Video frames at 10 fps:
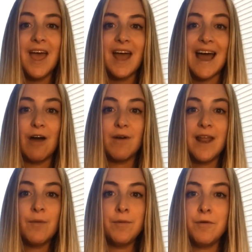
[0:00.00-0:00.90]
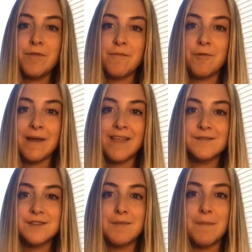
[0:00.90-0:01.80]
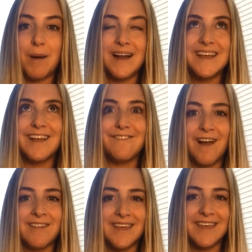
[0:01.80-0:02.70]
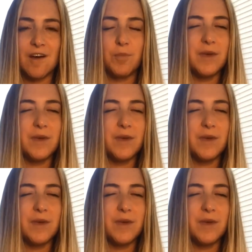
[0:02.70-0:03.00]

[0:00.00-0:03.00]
and how can I remove them from my life so that my body can finally heal?